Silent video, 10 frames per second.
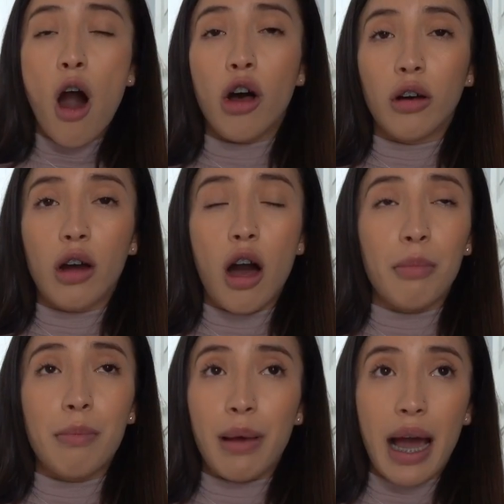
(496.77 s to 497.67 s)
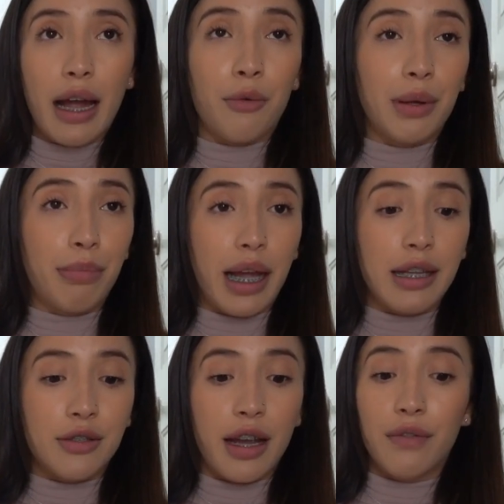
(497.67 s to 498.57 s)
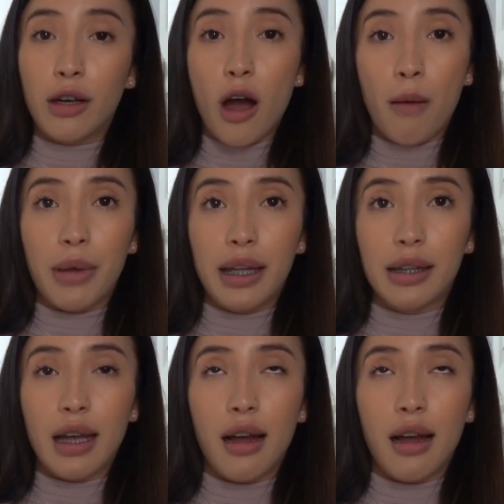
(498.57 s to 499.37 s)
I'll comment back, reply to every comment.